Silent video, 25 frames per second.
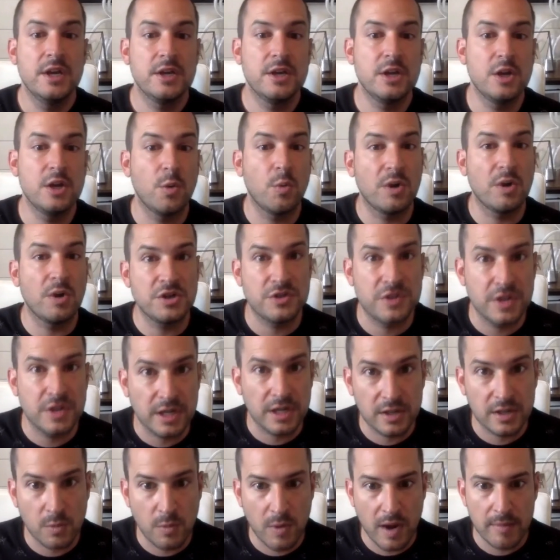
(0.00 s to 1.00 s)
You know, what do you
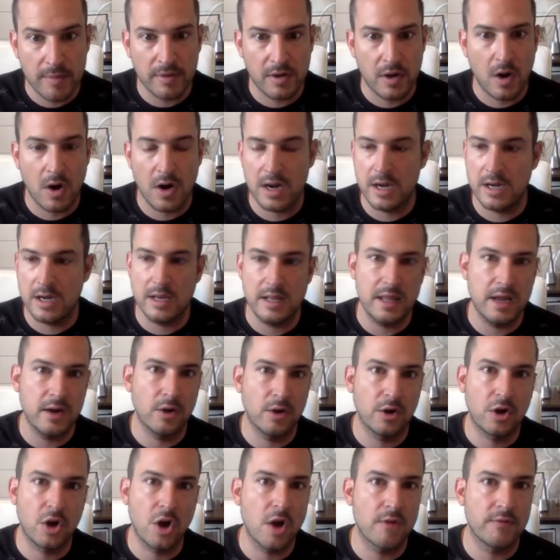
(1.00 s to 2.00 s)
think of the webinar? And
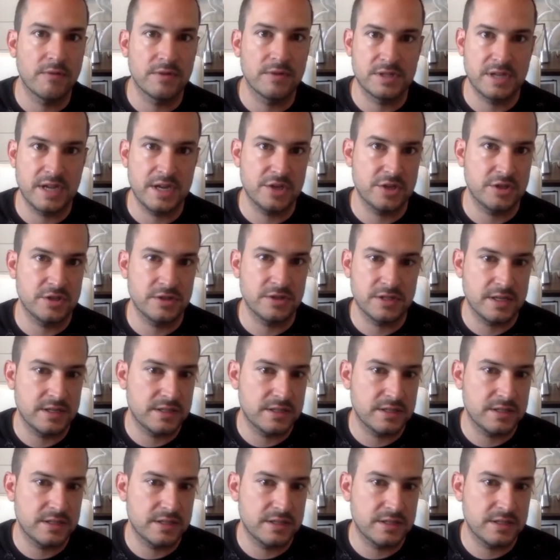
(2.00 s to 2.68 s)
their conversations,